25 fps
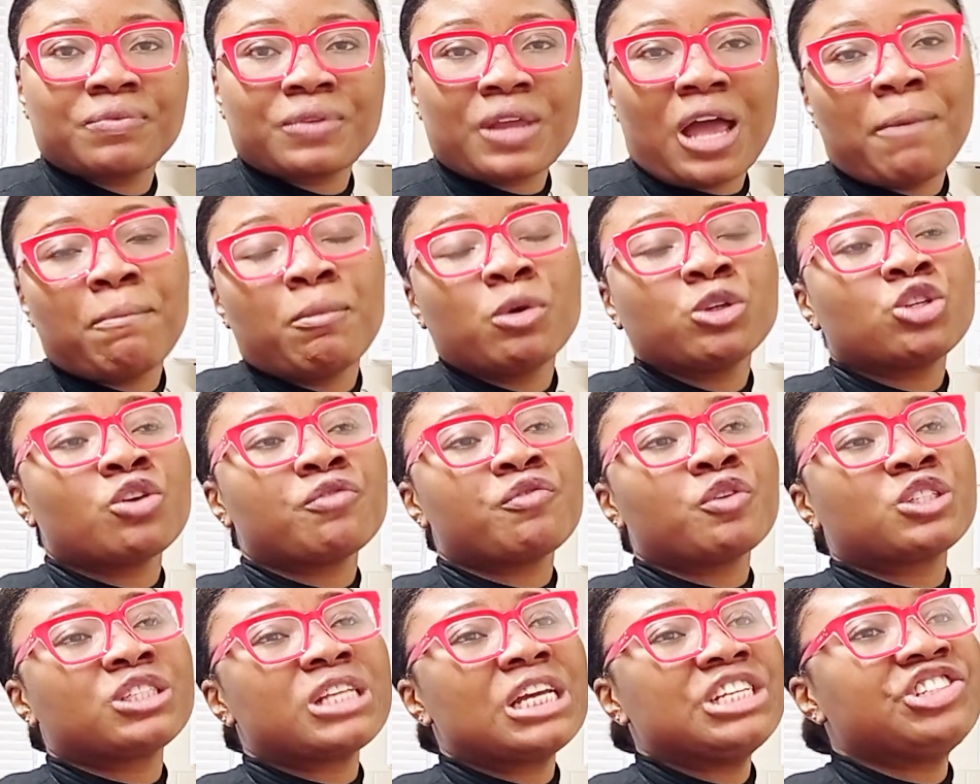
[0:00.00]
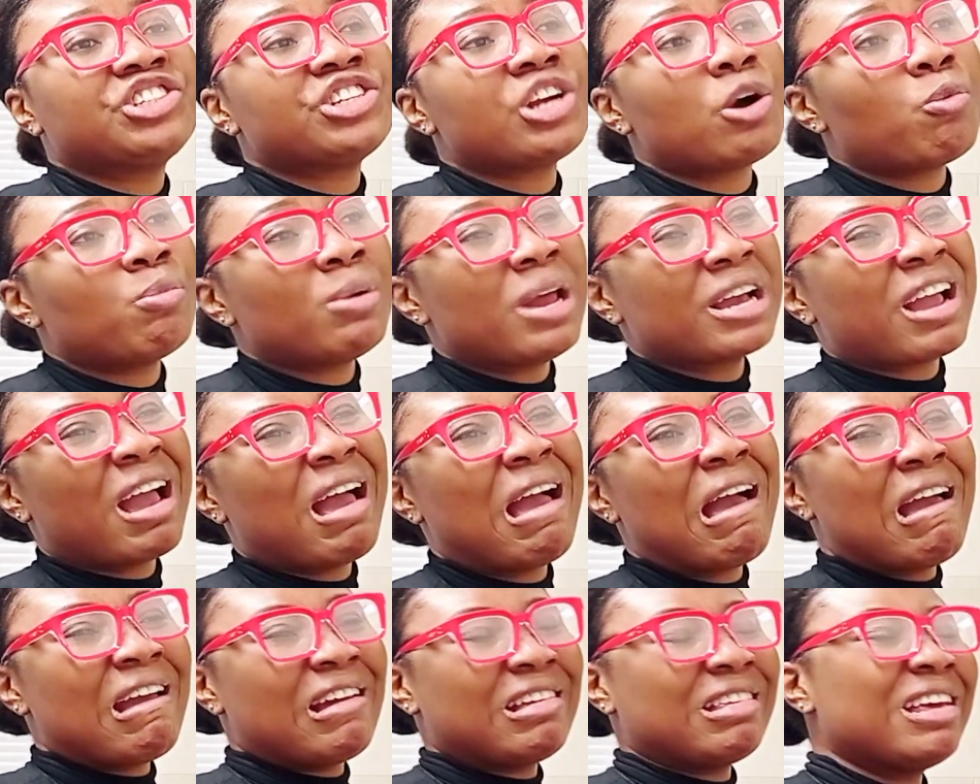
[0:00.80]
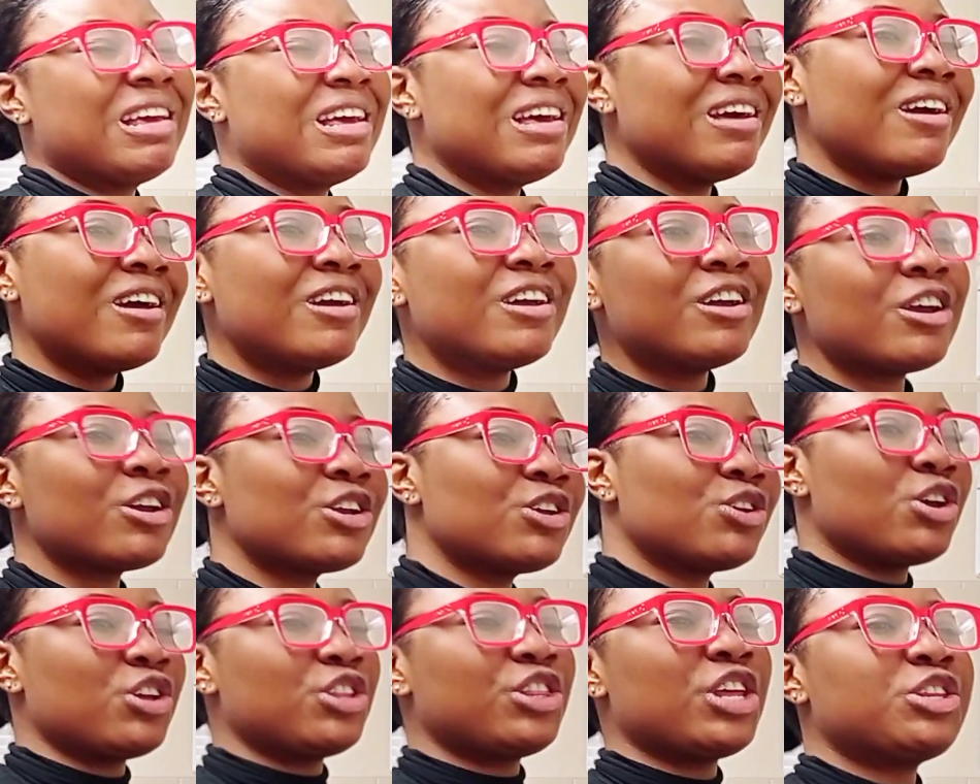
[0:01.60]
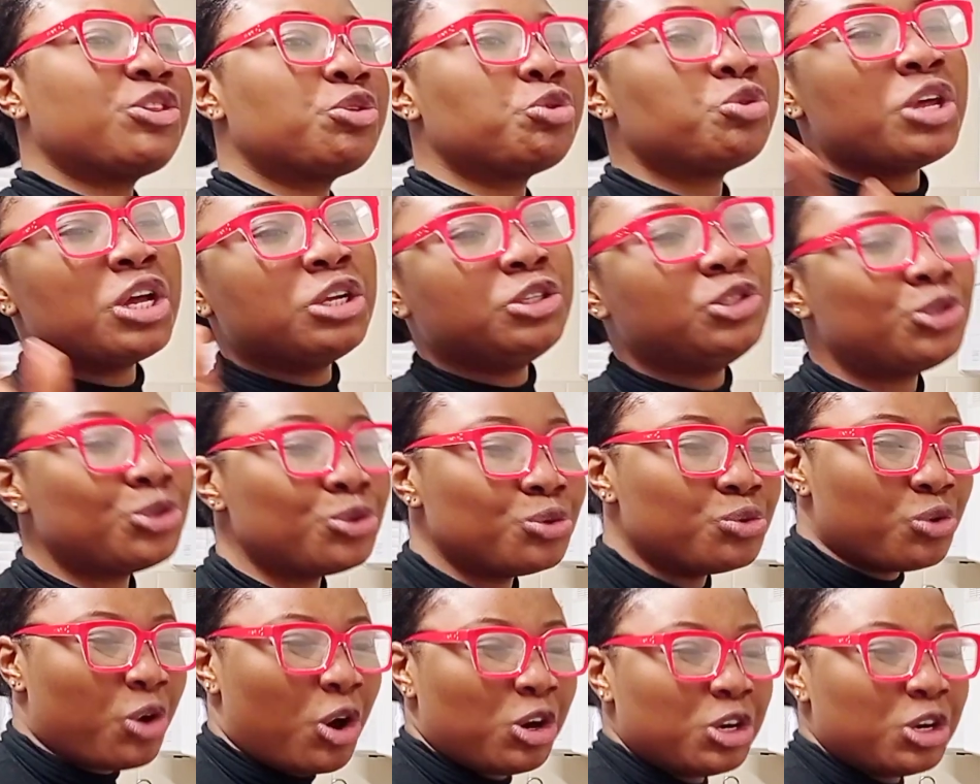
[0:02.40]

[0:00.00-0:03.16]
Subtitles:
And most of us in Nigeria will be like, hey, they do.